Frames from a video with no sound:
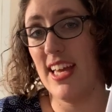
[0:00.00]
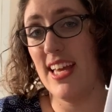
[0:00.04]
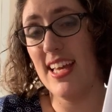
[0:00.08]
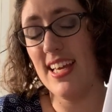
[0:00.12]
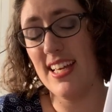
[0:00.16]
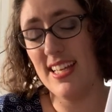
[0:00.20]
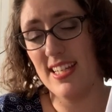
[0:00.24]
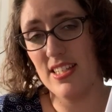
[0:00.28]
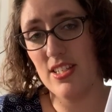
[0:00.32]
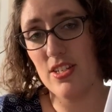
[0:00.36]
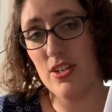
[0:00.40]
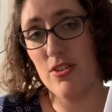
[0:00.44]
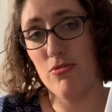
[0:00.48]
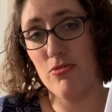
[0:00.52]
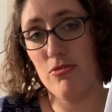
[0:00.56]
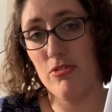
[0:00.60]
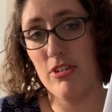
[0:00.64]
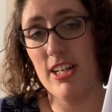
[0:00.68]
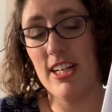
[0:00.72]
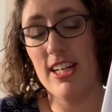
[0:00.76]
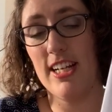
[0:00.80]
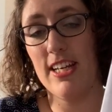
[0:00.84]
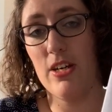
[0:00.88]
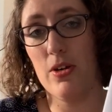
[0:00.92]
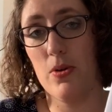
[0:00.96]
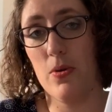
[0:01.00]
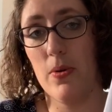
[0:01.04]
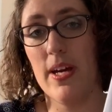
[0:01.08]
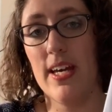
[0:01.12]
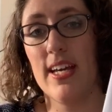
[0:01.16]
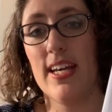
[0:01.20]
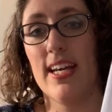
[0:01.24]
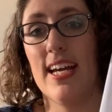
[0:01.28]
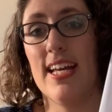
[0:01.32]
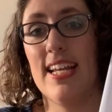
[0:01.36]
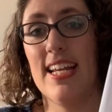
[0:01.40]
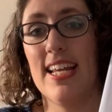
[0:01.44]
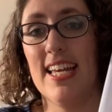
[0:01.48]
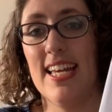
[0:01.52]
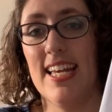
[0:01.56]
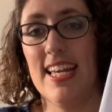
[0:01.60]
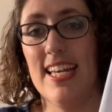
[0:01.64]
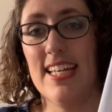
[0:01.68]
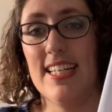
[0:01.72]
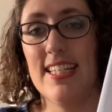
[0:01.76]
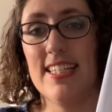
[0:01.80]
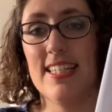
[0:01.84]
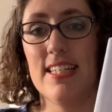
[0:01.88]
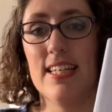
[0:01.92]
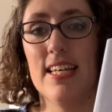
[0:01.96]
It is a really quick and
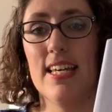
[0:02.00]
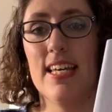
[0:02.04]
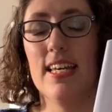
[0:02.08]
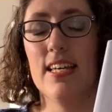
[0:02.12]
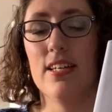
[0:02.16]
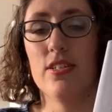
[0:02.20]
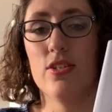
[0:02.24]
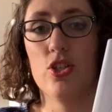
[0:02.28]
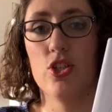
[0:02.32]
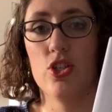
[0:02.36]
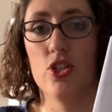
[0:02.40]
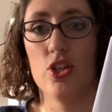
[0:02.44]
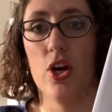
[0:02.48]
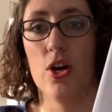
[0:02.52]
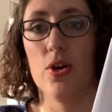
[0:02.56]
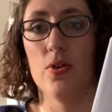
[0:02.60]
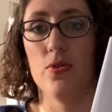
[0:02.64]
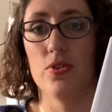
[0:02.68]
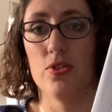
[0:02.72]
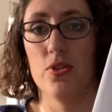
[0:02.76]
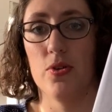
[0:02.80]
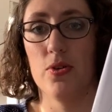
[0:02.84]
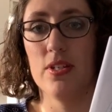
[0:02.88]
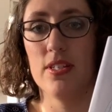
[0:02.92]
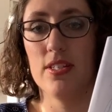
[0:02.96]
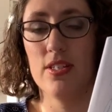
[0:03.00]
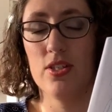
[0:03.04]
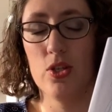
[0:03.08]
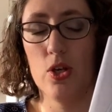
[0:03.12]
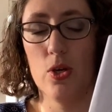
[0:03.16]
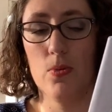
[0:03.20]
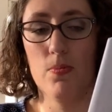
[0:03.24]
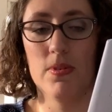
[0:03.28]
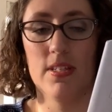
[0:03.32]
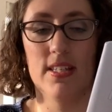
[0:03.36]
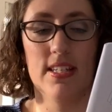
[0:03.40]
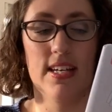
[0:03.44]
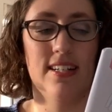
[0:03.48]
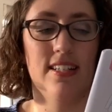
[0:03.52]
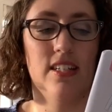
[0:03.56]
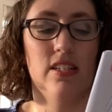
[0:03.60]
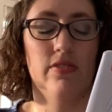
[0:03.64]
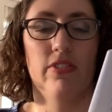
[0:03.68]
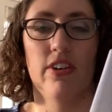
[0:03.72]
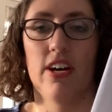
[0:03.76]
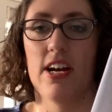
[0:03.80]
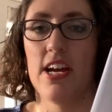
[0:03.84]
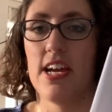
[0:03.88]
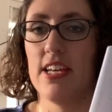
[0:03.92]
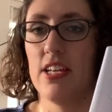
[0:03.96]
easy sew, so it's super
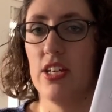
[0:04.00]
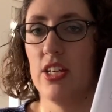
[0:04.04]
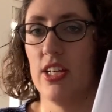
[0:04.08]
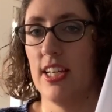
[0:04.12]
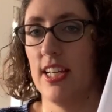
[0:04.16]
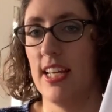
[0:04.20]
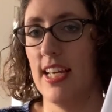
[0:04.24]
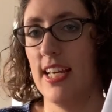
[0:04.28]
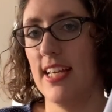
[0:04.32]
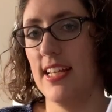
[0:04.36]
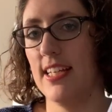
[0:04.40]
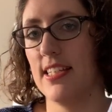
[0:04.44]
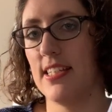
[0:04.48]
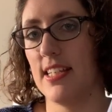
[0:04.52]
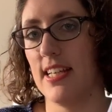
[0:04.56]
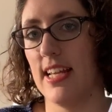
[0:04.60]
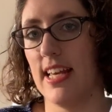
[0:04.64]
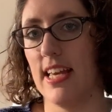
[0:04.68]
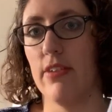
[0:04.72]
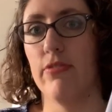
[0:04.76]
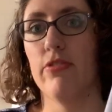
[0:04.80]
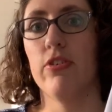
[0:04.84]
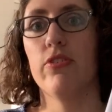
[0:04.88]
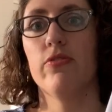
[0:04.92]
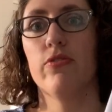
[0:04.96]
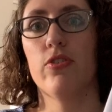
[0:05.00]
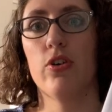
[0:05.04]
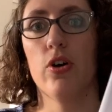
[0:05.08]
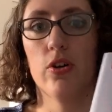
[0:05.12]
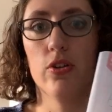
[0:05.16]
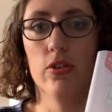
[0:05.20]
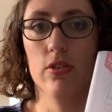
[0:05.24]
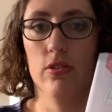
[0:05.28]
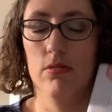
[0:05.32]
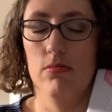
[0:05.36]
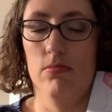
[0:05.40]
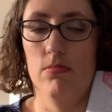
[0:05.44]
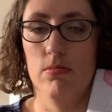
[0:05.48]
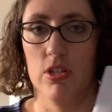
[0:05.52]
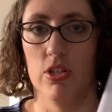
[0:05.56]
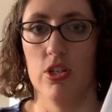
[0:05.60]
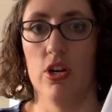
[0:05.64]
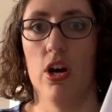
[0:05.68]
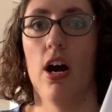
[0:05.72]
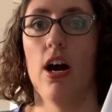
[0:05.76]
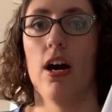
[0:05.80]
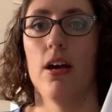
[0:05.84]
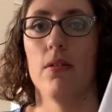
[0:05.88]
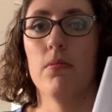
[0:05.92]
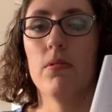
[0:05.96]
satisfying. You could easily, if you've got the
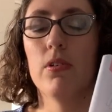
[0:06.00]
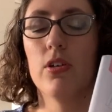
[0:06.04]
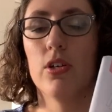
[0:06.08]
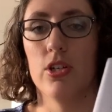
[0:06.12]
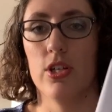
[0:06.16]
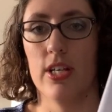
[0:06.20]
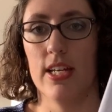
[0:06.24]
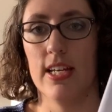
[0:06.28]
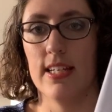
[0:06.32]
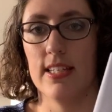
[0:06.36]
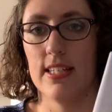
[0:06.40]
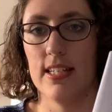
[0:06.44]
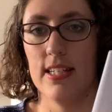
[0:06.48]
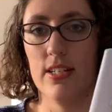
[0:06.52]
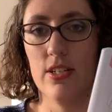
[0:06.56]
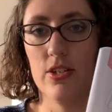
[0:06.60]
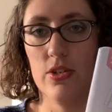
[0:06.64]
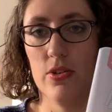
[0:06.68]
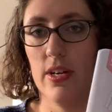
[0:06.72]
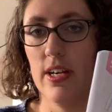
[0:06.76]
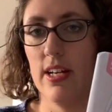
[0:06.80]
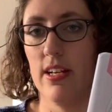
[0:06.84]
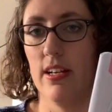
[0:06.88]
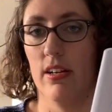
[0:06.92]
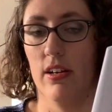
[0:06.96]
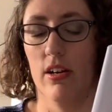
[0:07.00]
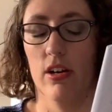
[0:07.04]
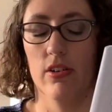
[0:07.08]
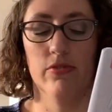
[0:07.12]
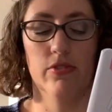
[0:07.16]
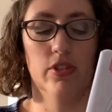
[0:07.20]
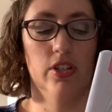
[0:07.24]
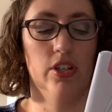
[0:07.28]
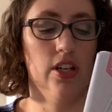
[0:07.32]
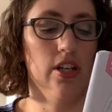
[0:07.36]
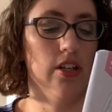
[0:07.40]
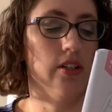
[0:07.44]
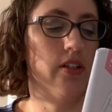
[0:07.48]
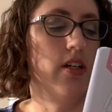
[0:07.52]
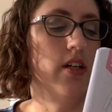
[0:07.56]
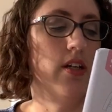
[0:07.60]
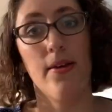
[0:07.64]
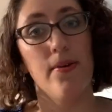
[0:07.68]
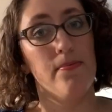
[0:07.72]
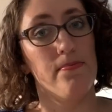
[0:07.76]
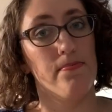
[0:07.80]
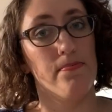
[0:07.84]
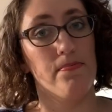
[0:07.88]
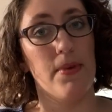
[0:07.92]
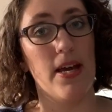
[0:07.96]
time, could easily do it in an afternoon,
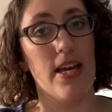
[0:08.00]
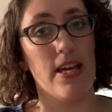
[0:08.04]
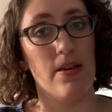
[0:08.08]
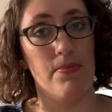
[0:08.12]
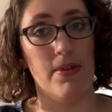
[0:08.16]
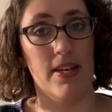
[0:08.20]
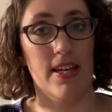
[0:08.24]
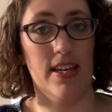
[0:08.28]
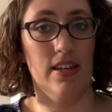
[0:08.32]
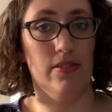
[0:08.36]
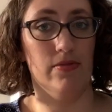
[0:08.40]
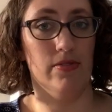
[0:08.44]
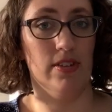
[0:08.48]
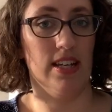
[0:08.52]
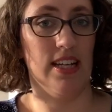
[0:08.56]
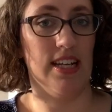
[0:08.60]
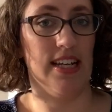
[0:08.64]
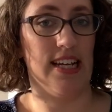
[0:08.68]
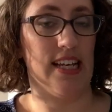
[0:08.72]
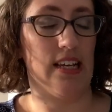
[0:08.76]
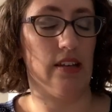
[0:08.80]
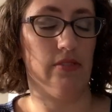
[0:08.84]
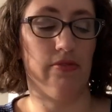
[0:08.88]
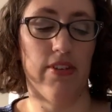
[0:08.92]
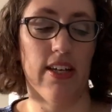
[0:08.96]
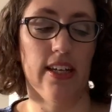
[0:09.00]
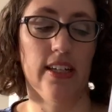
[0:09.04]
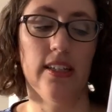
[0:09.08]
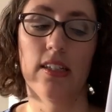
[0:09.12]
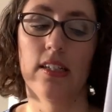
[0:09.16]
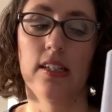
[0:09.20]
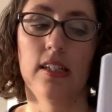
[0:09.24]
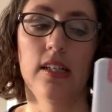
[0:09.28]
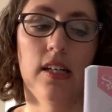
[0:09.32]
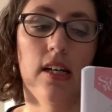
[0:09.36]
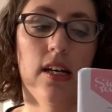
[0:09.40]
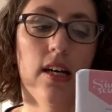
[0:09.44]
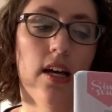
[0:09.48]
maybe even an evening,